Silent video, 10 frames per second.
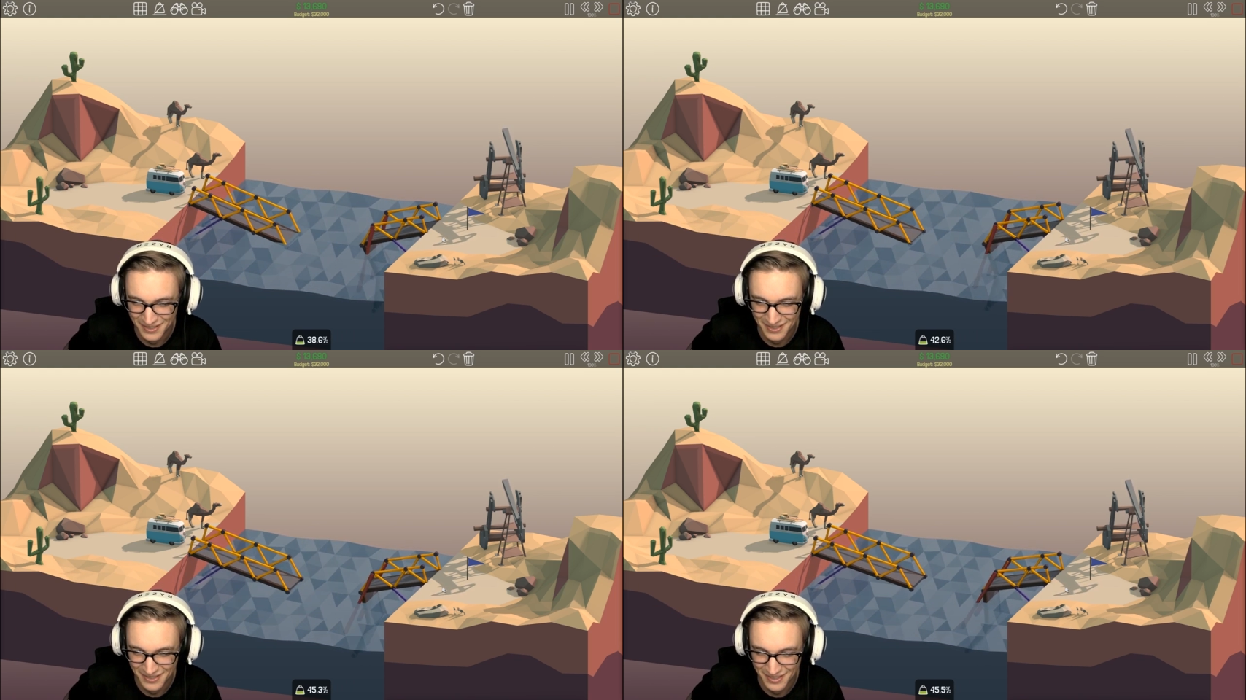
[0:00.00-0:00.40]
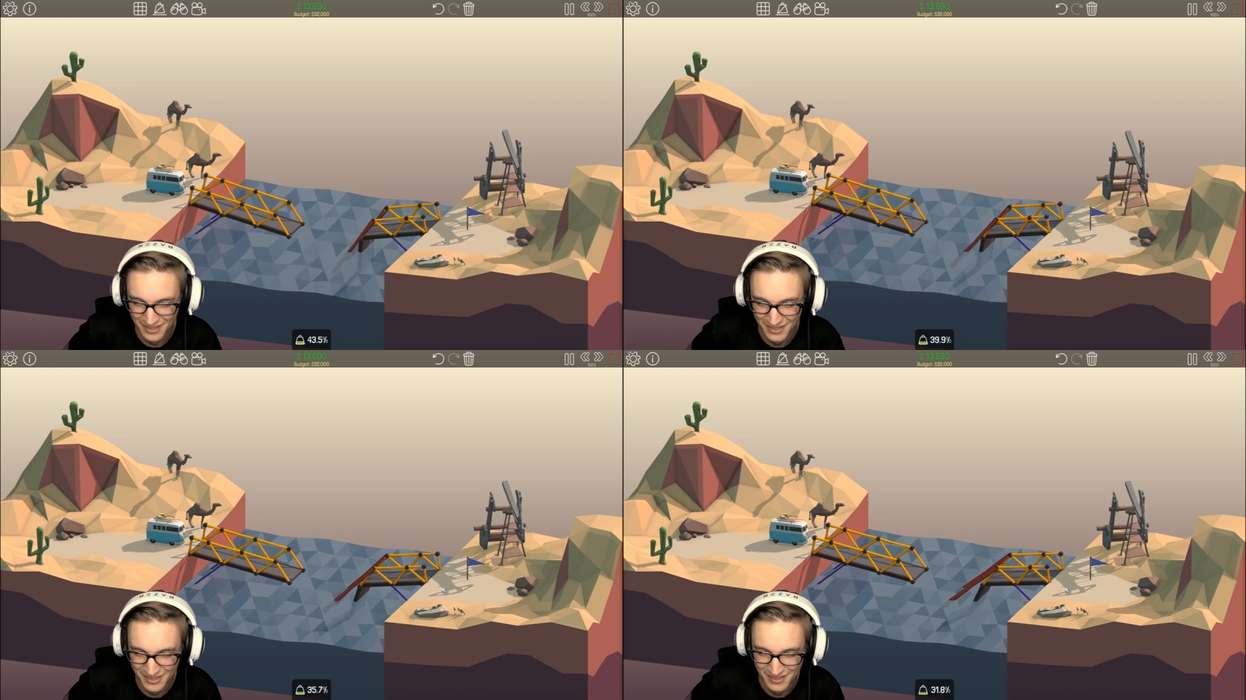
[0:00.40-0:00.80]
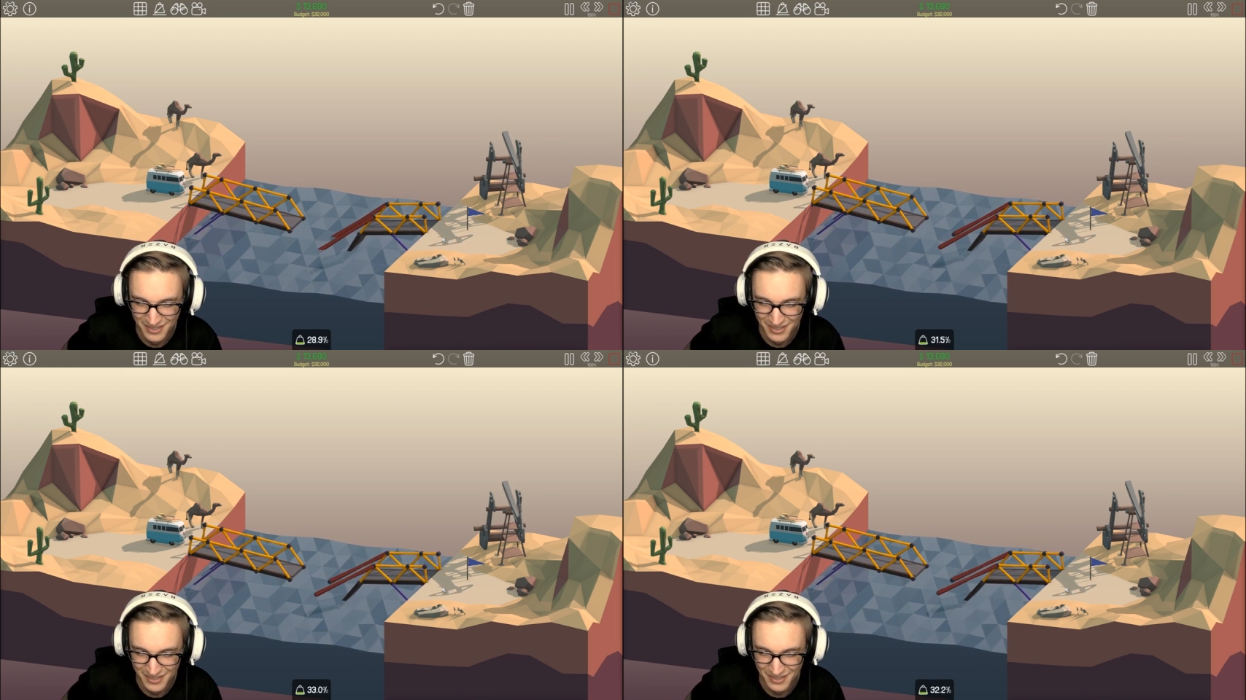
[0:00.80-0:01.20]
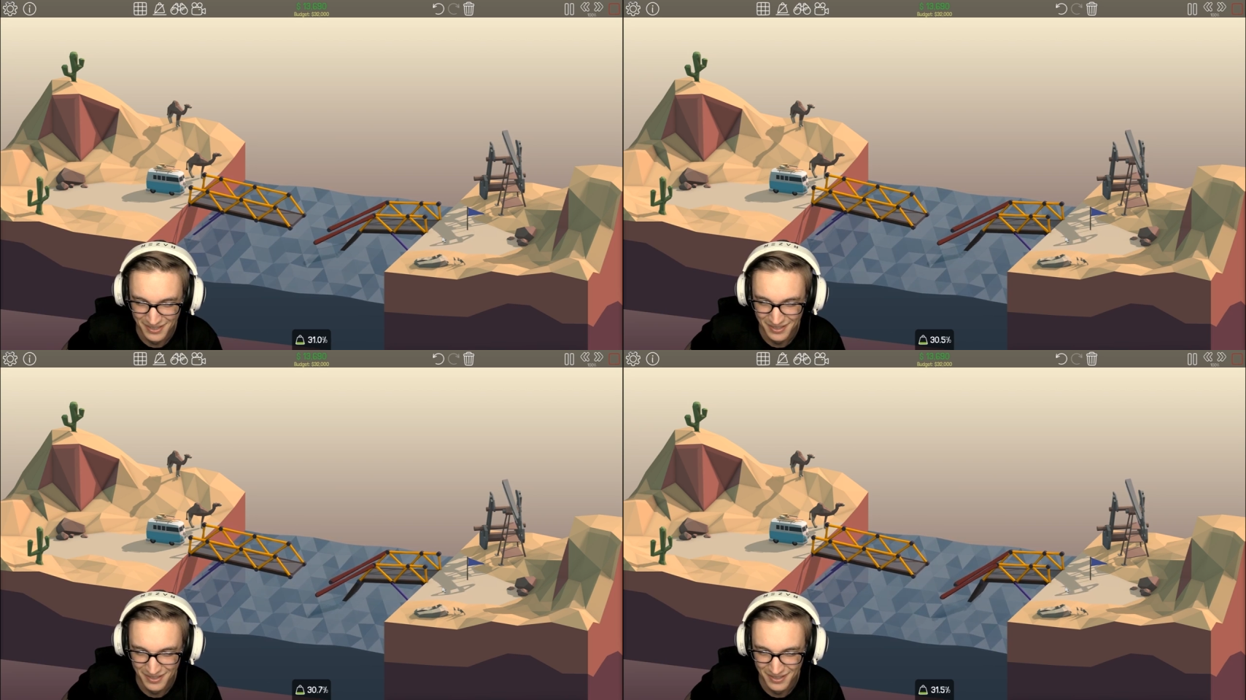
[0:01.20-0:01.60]

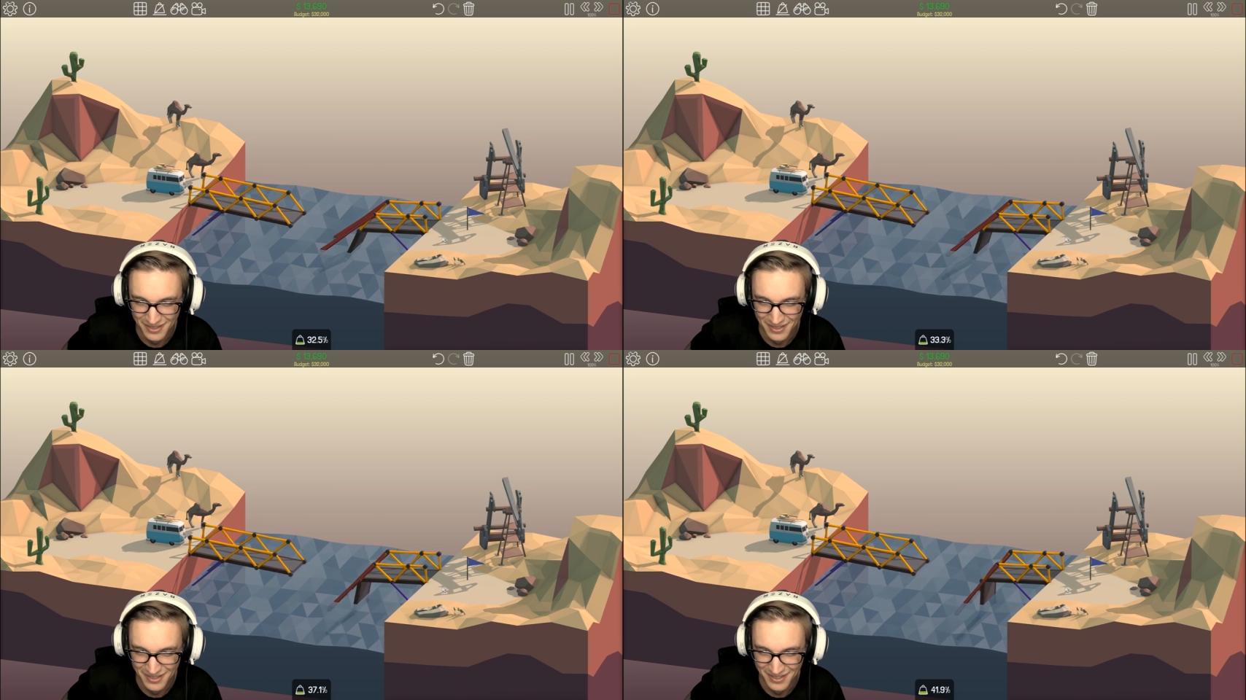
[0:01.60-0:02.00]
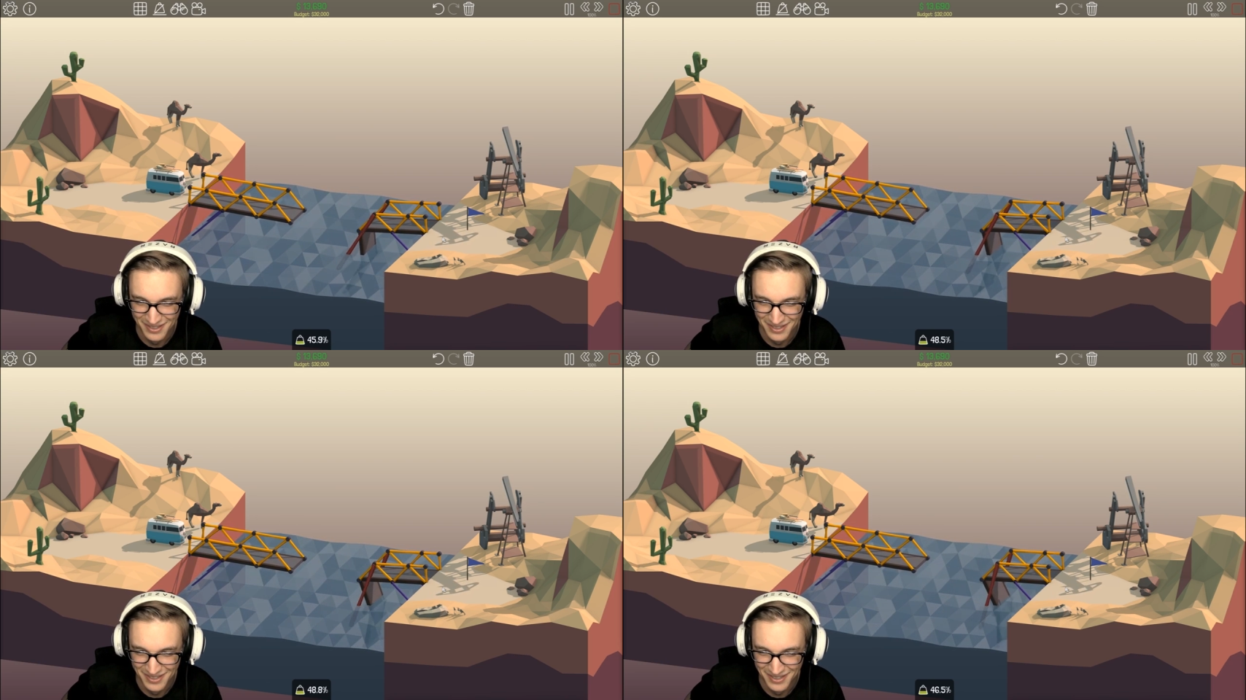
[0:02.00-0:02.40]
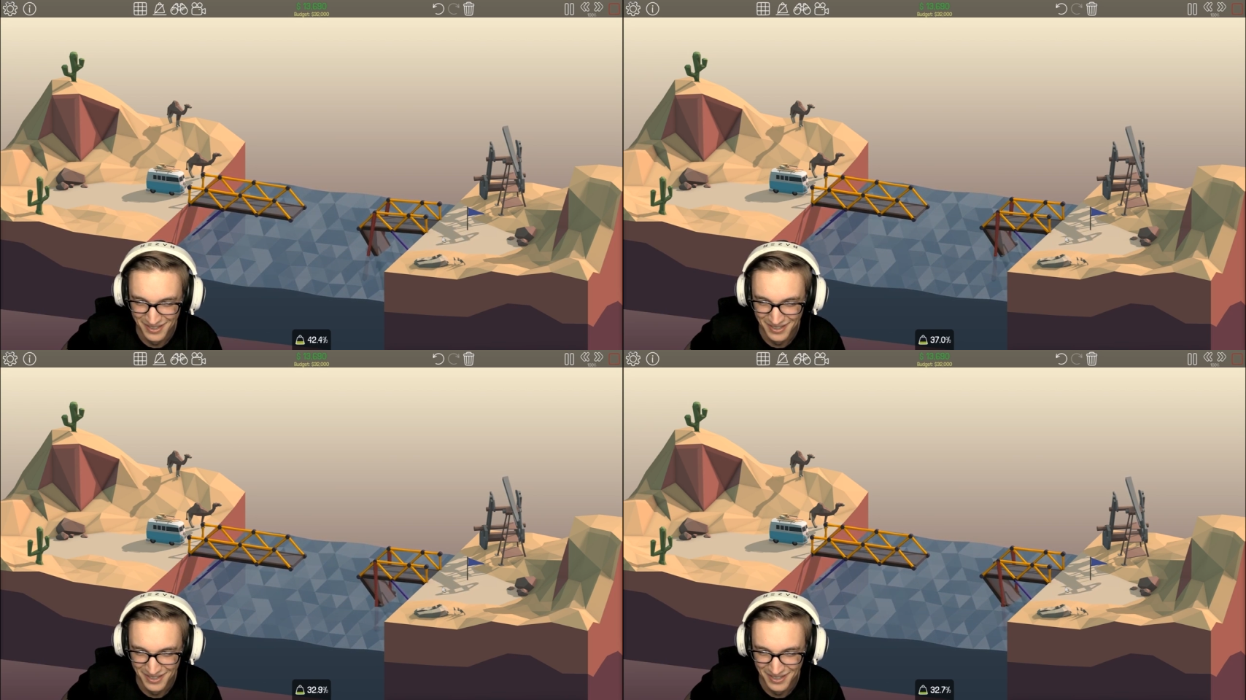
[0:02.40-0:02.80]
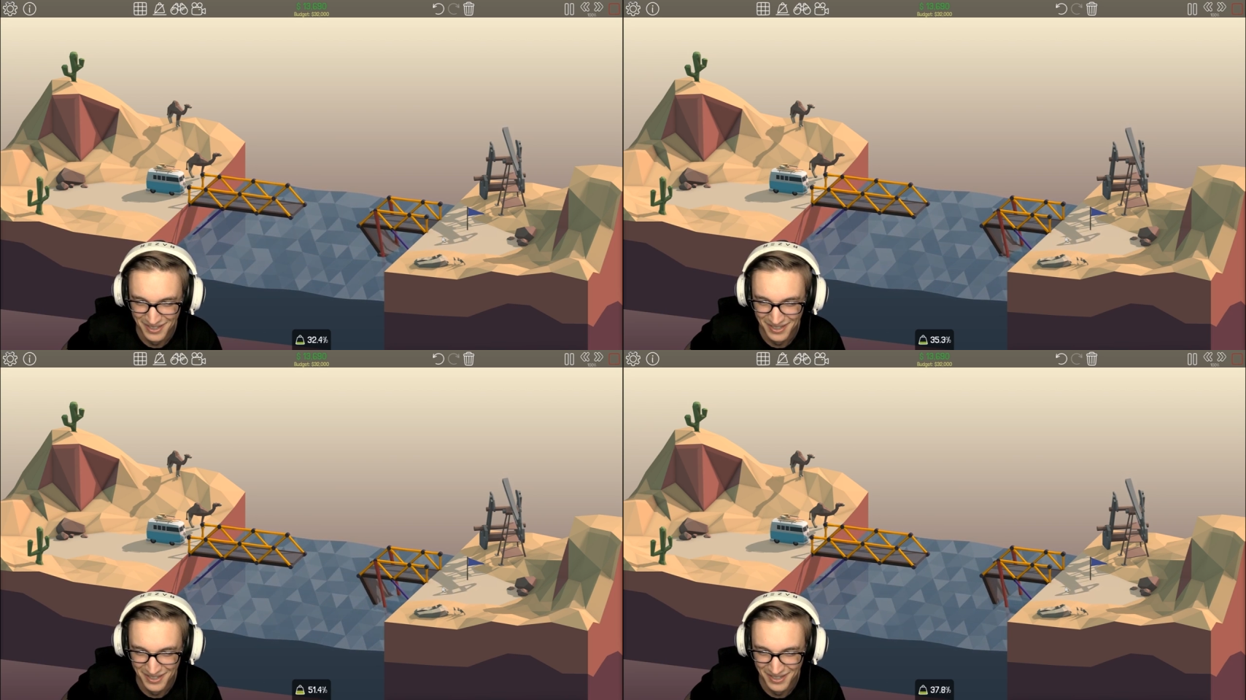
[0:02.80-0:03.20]

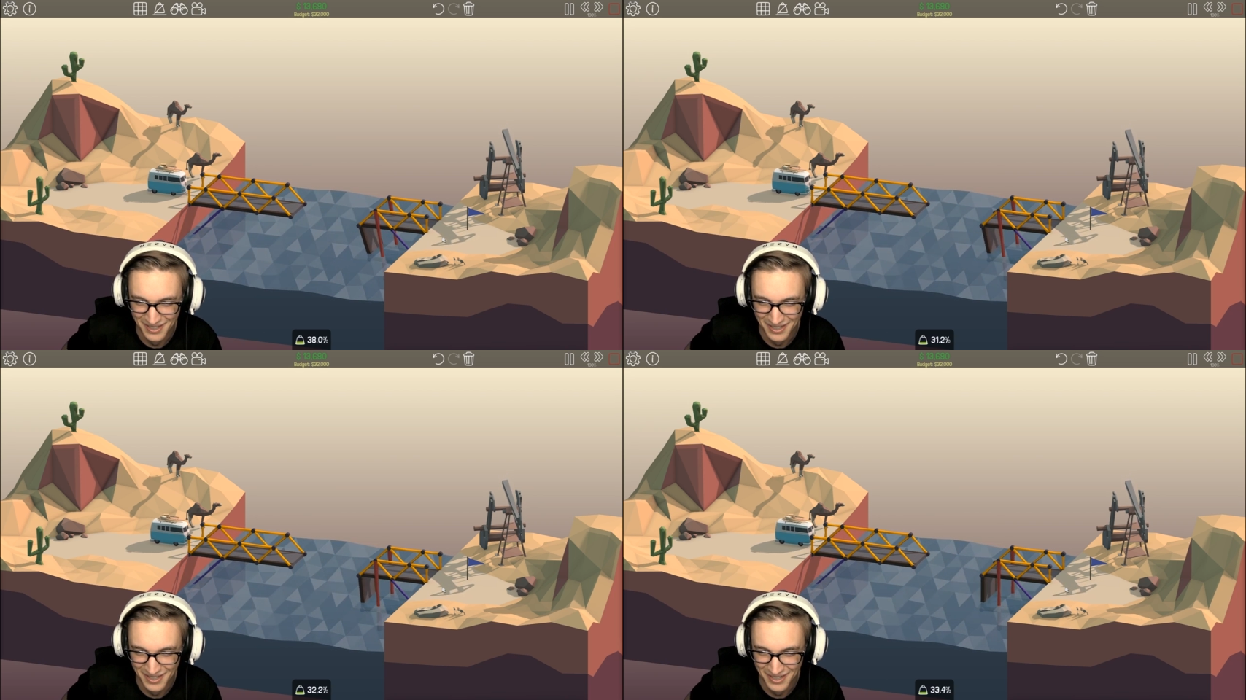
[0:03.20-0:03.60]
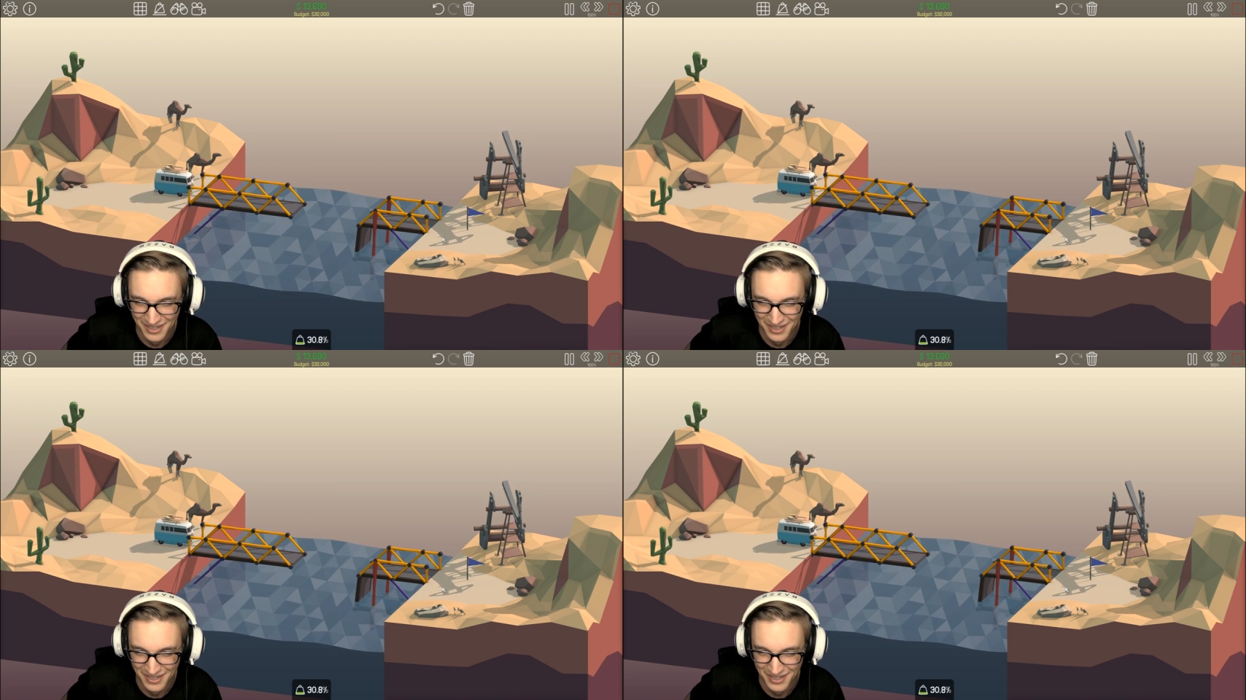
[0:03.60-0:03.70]
Nobody speaks.